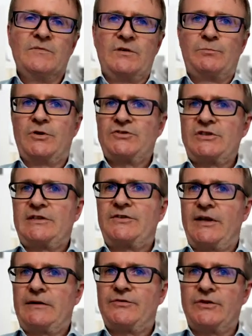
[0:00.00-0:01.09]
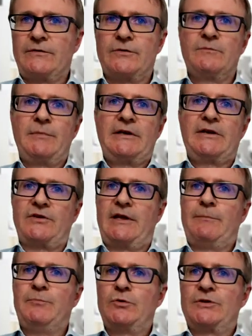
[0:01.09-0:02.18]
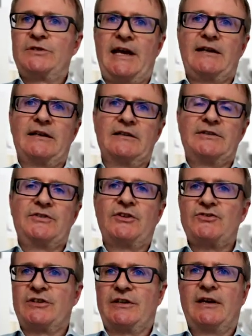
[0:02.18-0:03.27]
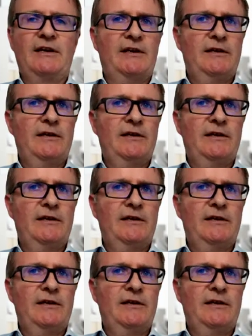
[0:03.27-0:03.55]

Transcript: The project itself suffered because of that poor technical decision,